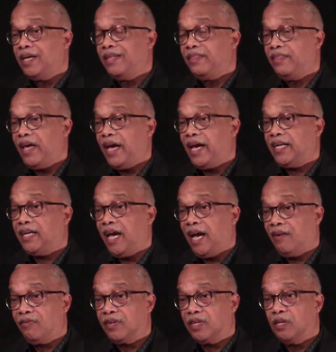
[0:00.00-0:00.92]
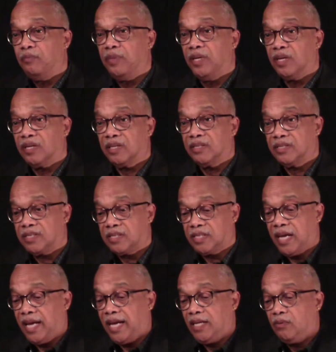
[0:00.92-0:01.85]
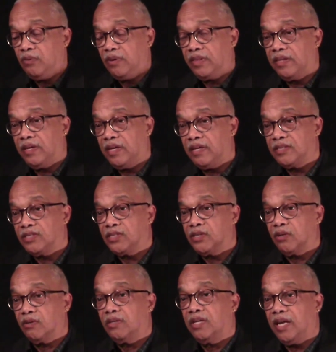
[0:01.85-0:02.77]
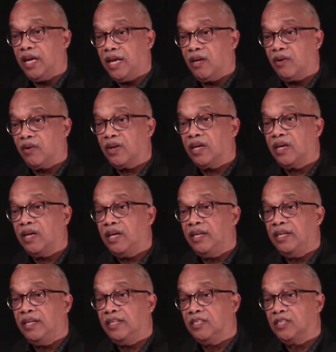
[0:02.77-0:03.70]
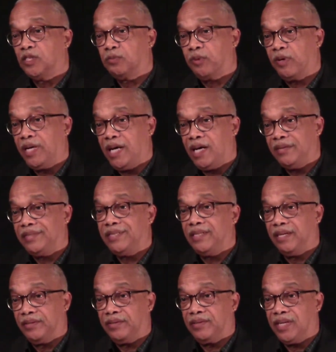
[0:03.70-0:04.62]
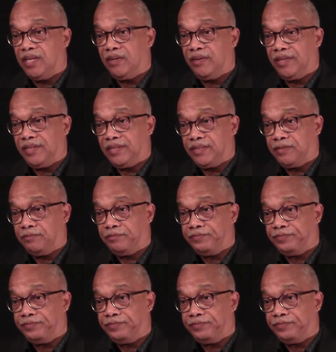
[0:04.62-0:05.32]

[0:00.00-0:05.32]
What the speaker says: that African Americans stayed within a certain area and didn't spread out into other areas.